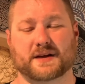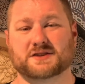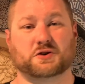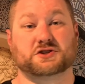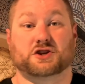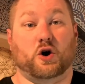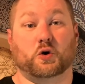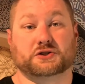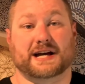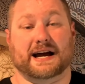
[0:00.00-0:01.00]
Now, I told you the
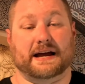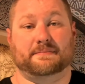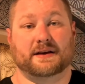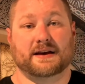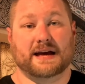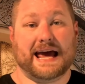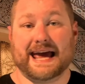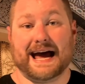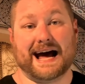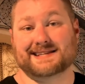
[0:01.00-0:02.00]
whole time
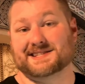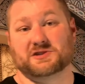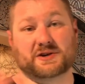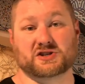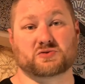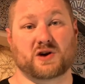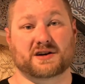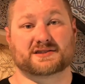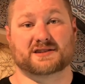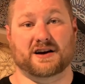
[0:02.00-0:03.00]
Ahaz is doing his wrong
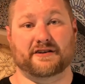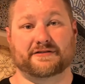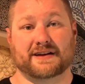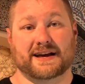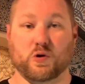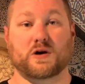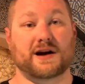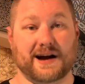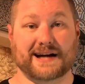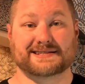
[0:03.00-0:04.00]
stuff.
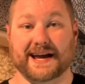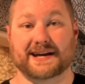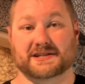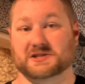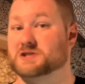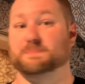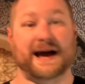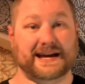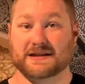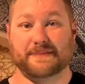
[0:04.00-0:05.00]
Poor Isaiah is just
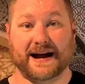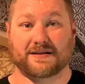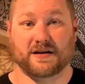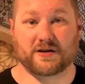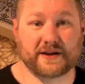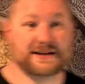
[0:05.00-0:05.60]
back in the background going,